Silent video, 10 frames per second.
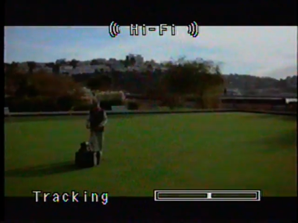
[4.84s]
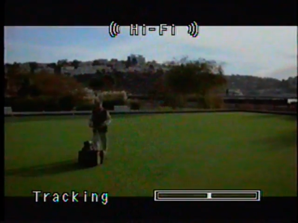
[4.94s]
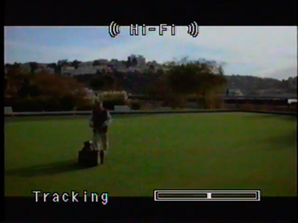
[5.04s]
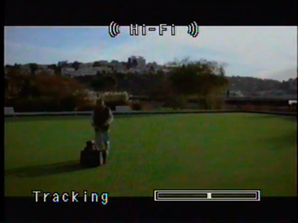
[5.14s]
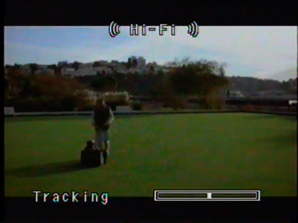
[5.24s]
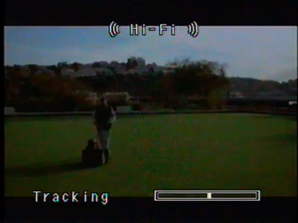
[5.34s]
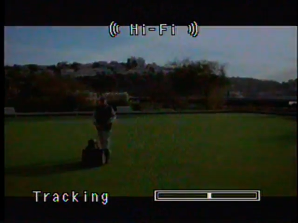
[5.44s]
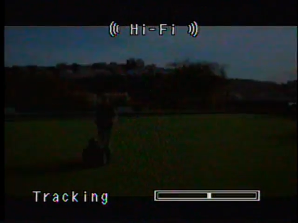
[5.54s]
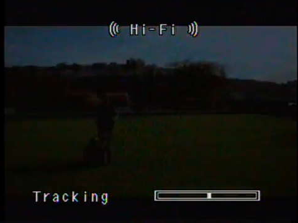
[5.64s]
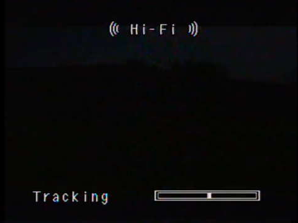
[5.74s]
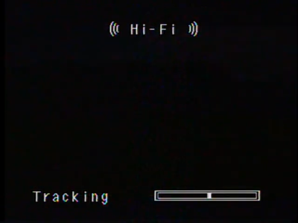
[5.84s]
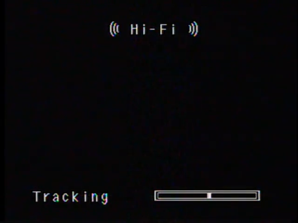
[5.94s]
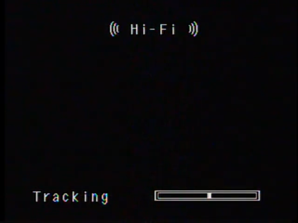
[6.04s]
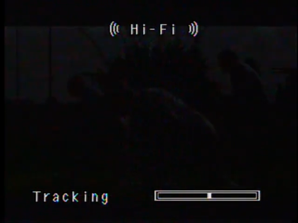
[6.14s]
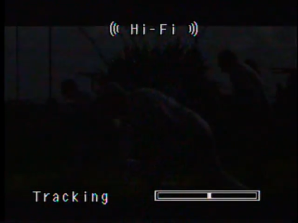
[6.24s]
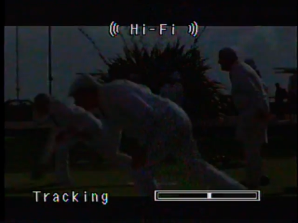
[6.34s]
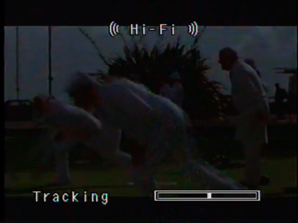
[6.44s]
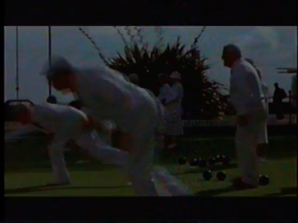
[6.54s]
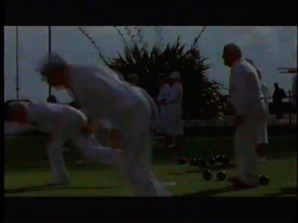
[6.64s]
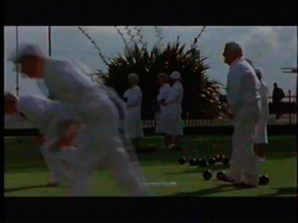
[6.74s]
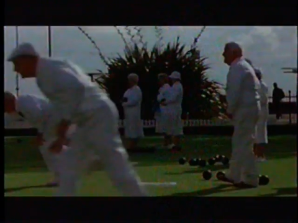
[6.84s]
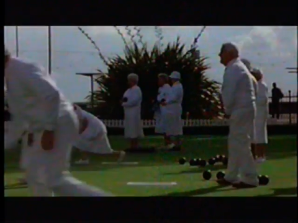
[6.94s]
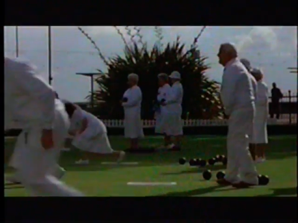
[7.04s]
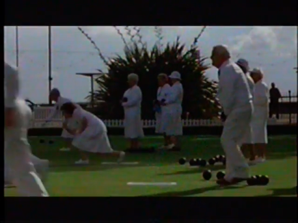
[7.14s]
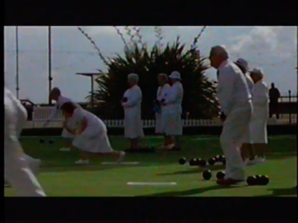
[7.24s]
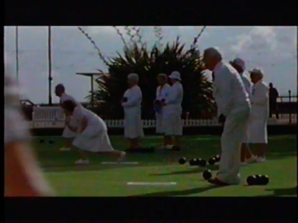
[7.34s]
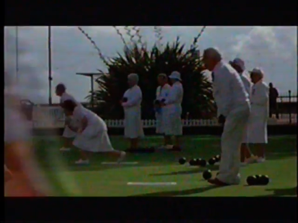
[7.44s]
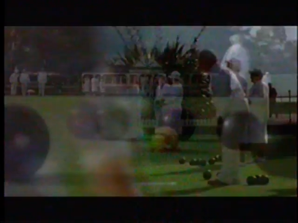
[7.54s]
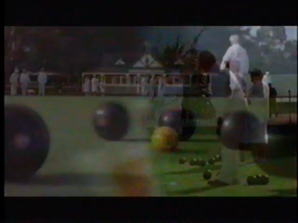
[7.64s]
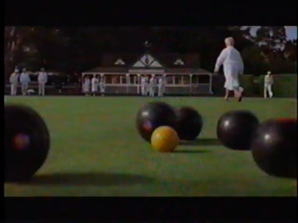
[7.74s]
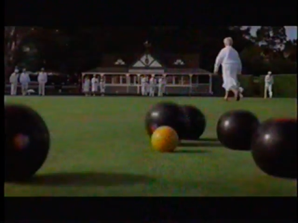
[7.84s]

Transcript: [unreadable: no face in view]